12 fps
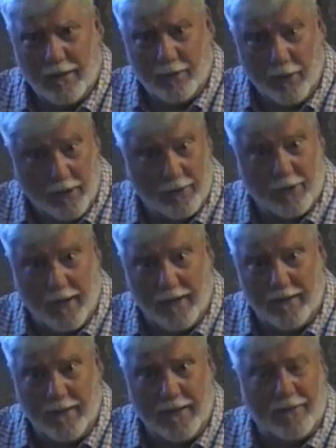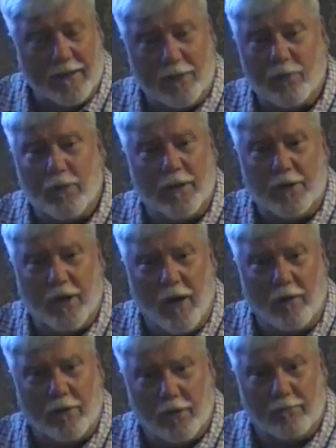Do you understand that? That's what he's
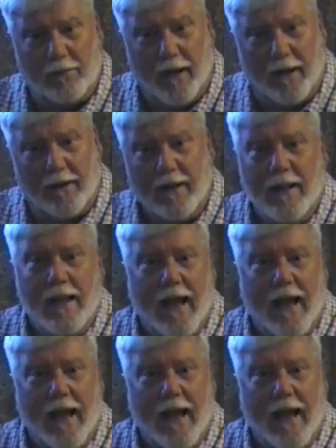talking about.